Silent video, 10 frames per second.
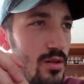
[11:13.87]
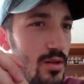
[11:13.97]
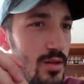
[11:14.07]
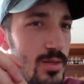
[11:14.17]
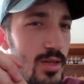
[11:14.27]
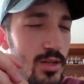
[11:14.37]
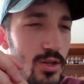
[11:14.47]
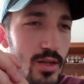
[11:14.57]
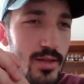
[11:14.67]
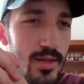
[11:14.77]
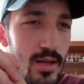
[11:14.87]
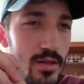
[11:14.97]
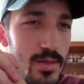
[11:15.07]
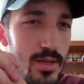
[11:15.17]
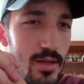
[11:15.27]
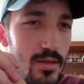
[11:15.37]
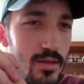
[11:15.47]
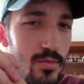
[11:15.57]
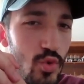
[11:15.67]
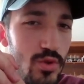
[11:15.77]
Is he trying to tell us that
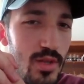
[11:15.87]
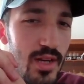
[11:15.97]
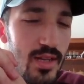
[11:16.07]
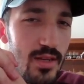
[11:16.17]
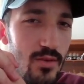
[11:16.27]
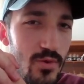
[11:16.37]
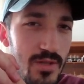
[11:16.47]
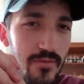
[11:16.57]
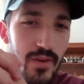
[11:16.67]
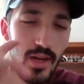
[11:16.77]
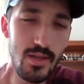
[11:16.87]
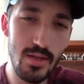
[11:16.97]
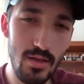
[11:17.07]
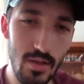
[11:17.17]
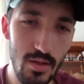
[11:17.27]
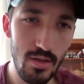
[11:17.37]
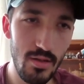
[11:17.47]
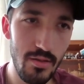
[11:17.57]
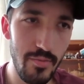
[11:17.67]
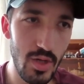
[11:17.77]
the moon landing was faked?
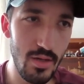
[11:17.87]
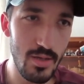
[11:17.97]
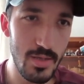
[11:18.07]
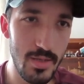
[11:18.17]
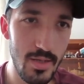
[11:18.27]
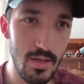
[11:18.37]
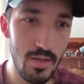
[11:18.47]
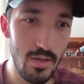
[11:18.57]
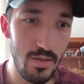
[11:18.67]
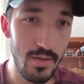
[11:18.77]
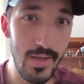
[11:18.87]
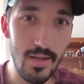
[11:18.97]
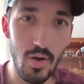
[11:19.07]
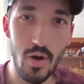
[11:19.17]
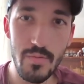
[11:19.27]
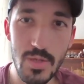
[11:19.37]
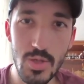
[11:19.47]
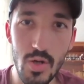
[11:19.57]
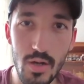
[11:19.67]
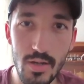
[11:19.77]
Because Neil
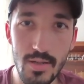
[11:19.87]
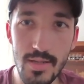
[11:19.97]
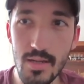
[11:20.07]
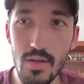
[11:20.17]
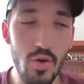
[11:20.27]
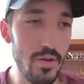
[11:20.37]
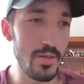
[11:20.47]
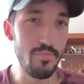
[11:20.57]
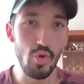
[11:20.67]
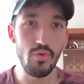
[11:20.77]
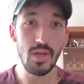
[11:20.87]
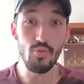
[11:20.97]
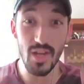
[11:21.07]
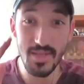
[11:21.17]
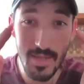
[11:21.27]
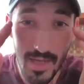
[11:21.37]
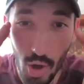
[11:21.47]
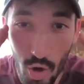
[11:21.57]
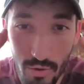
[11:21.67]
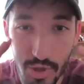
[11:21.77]
Armstrong didn't go to the moon, he went to
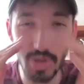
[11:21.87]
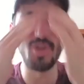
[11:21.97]
the ocean.